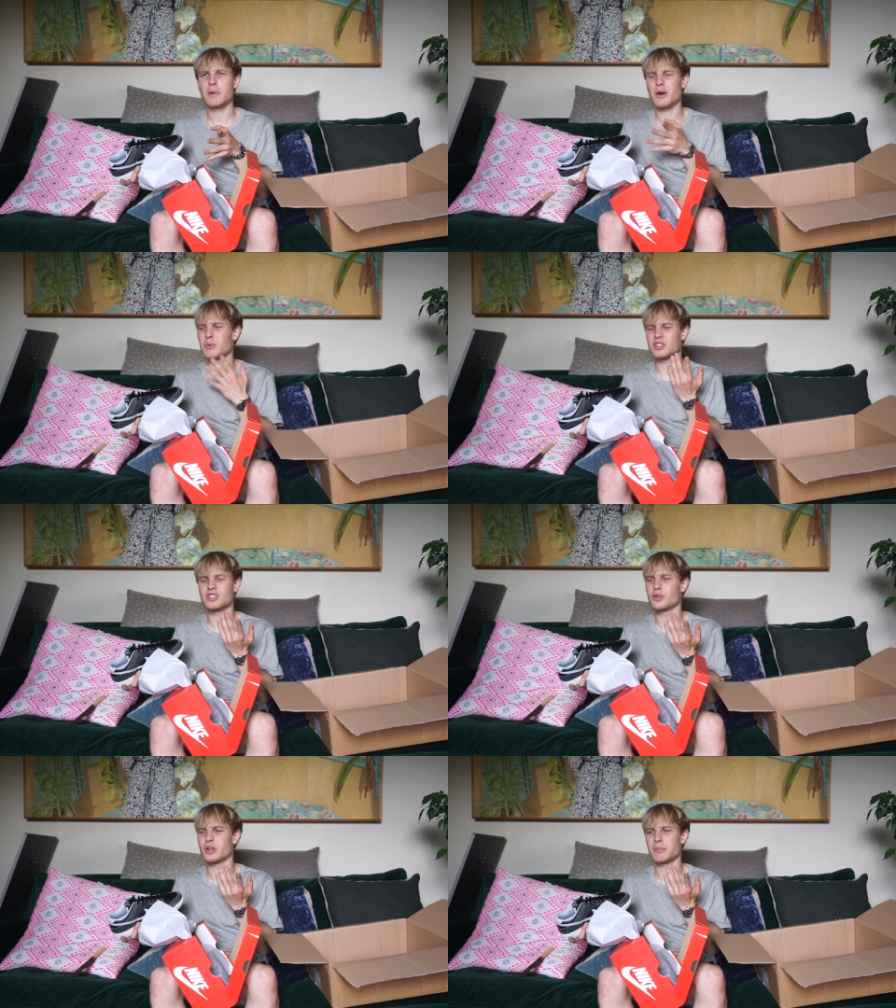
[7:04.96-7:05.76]
pair, which is
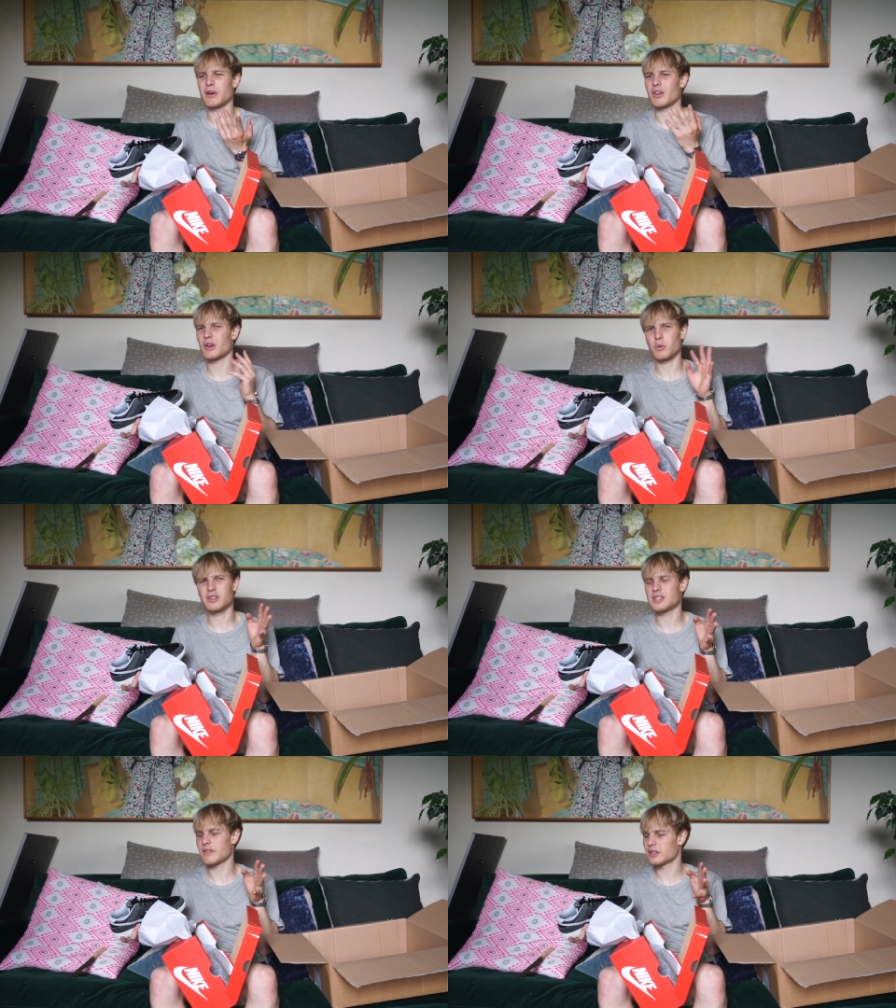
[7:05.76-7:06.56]
doing about like
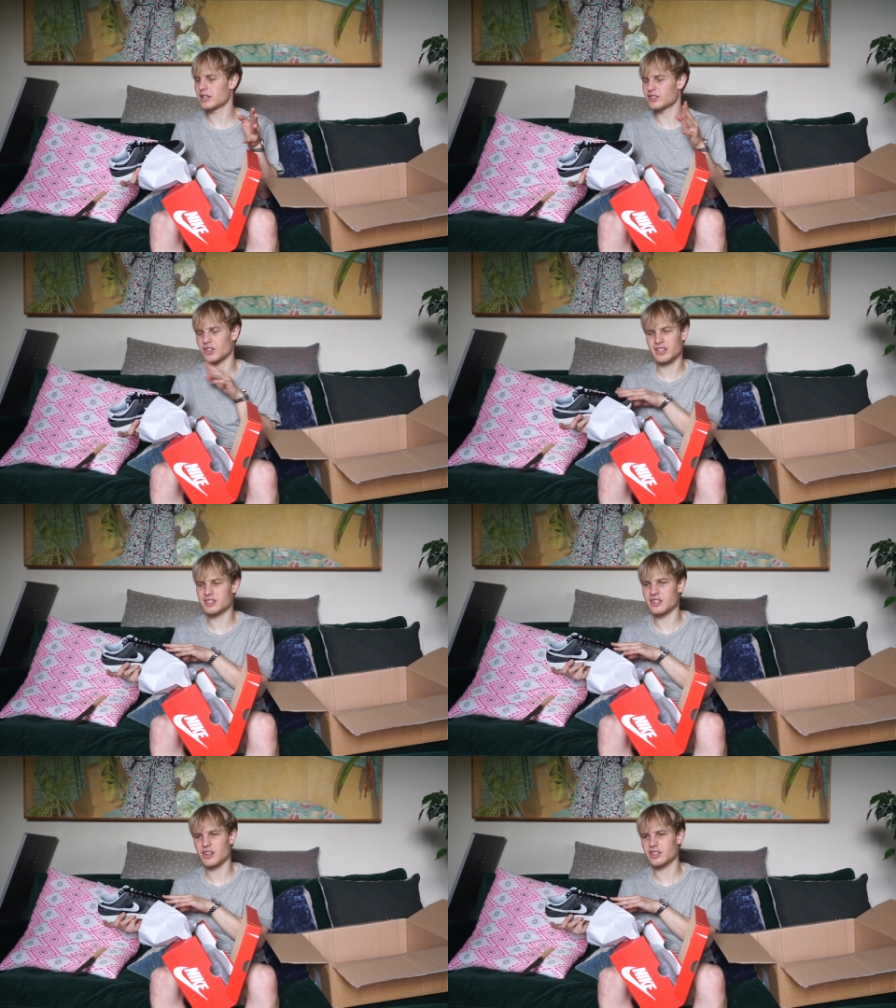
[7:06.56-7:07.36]
170ish,
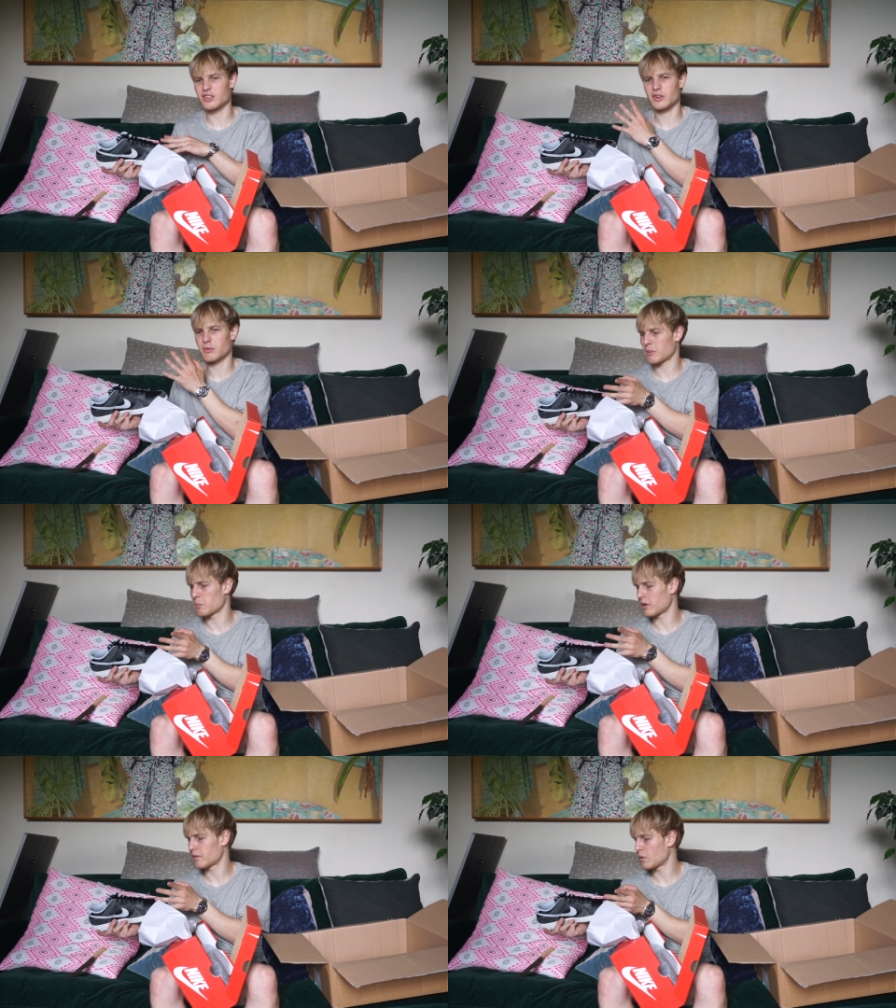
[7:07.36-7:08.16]
this is only doing around
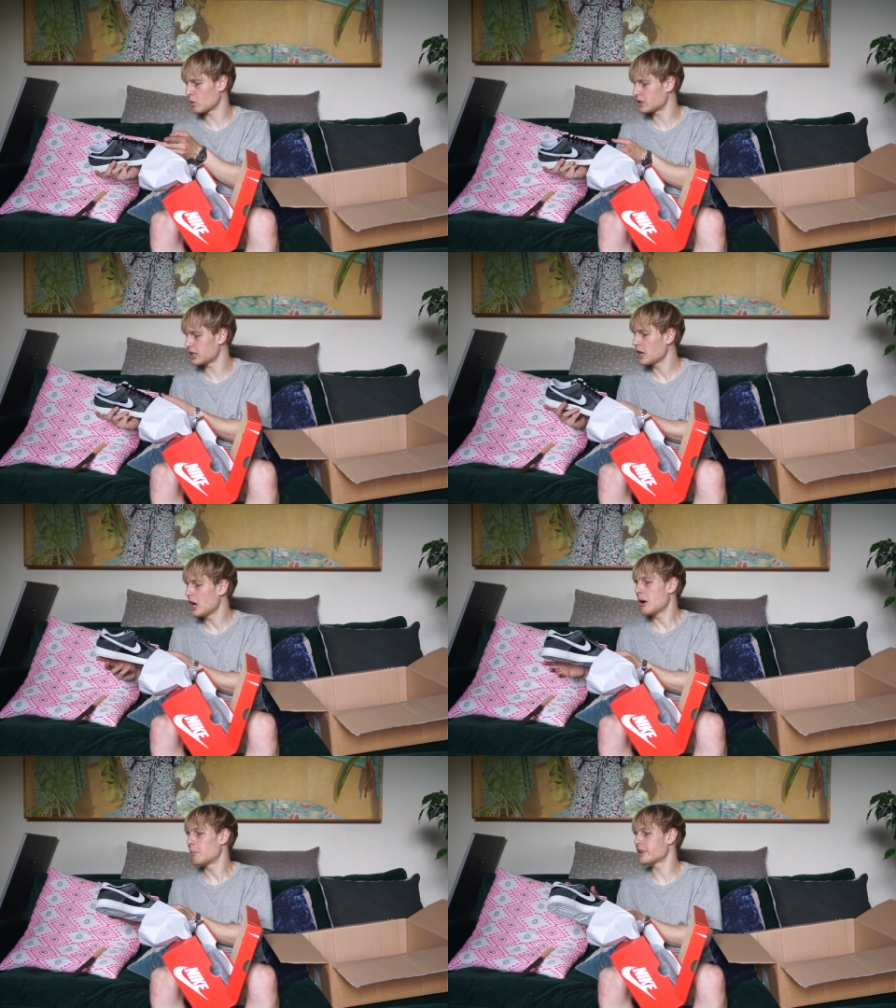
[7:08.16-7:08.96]
140,
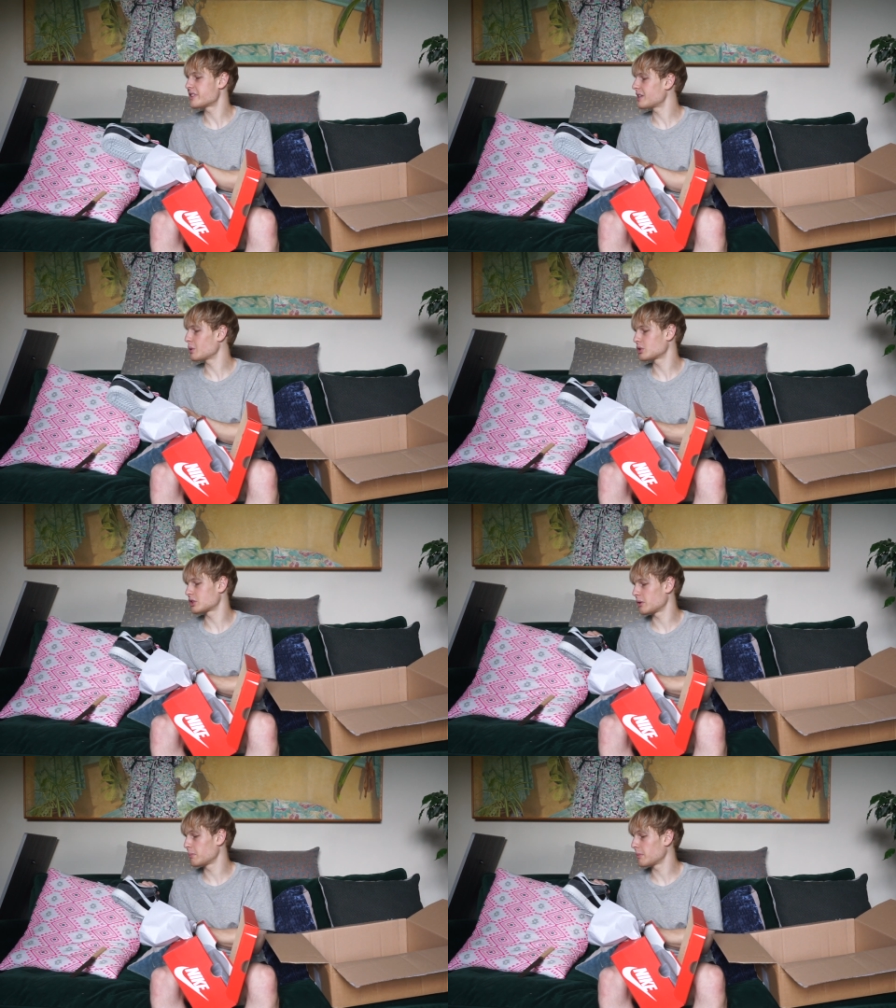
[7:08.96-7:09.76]
but still
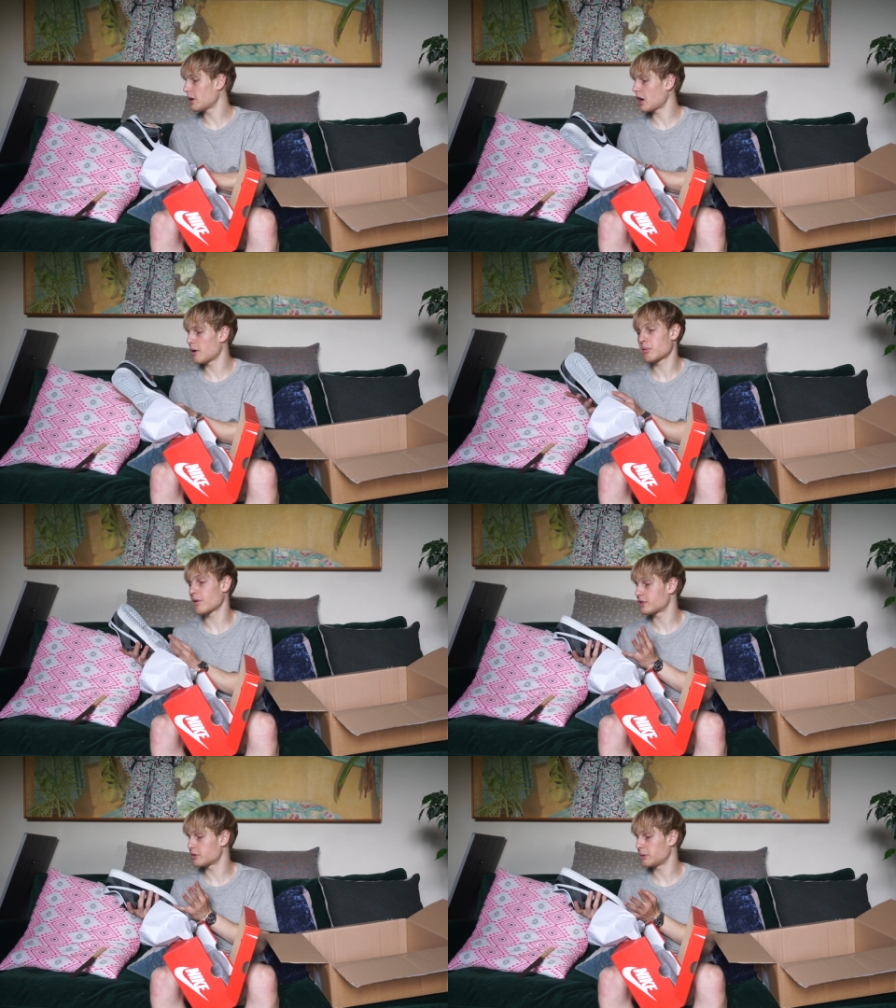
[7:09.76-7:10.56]
some uh,
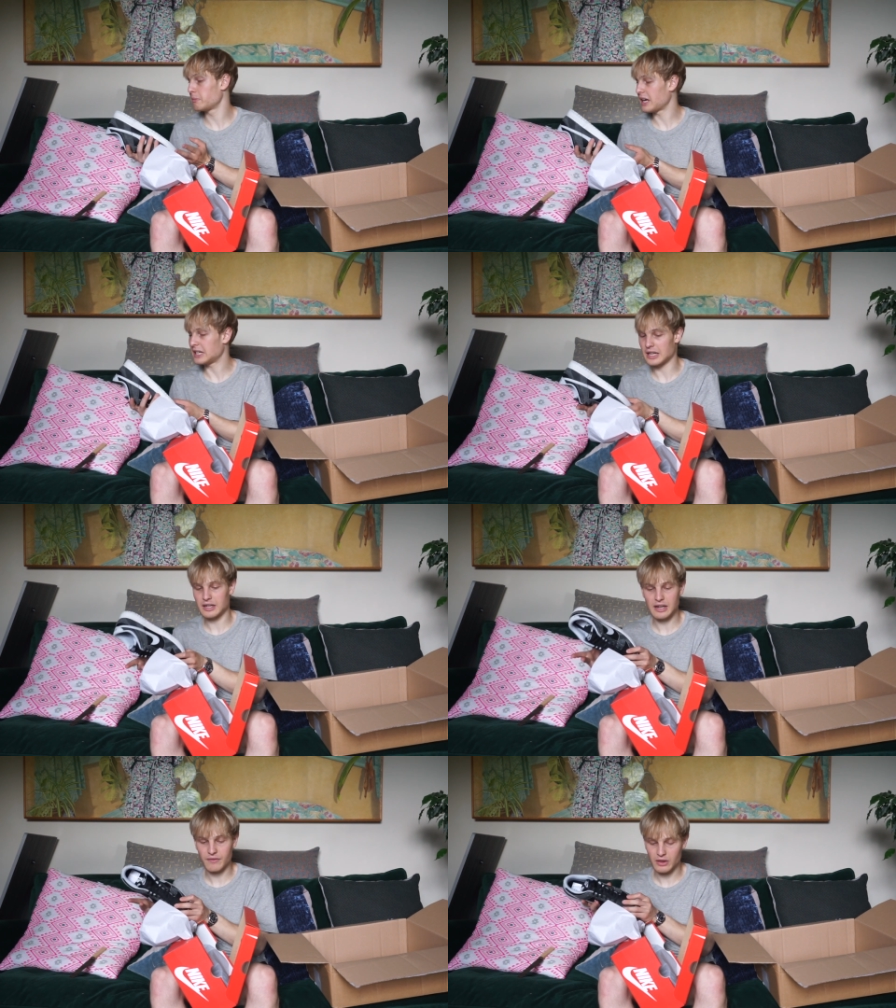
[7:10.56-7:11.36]
profit to be made
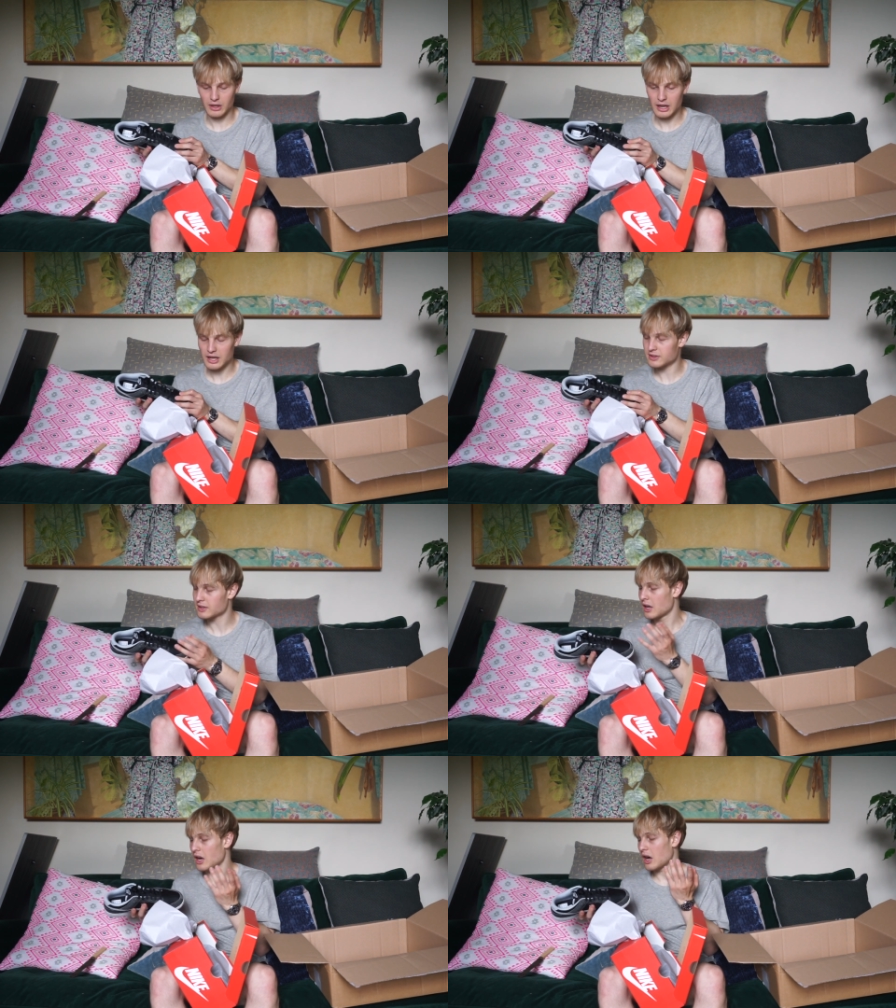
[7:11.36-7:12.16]

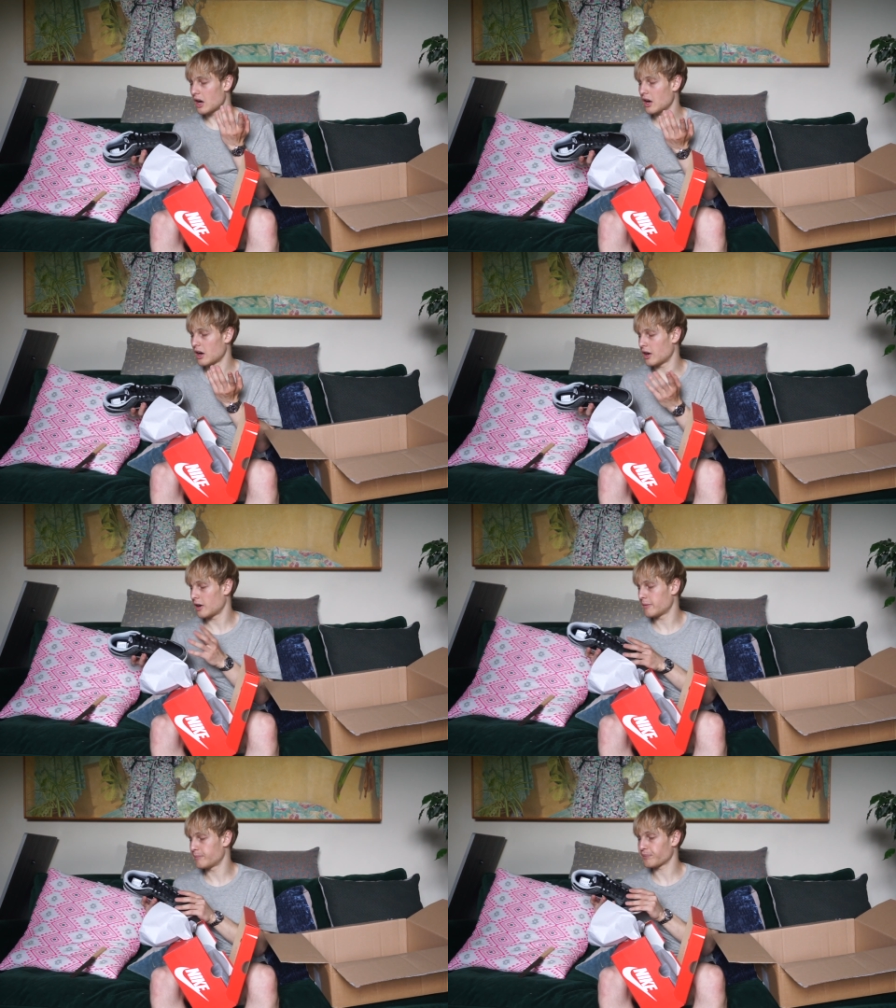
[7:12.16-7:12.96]
nevertheless.
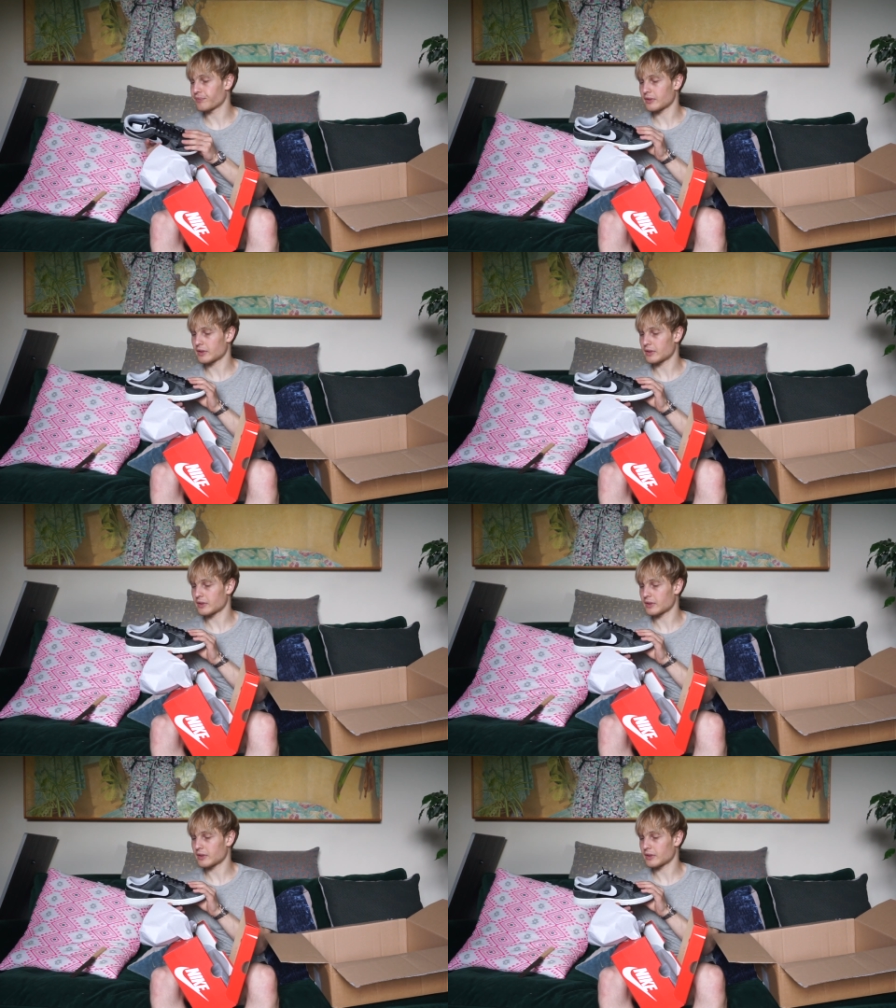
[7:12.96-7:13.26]
Um,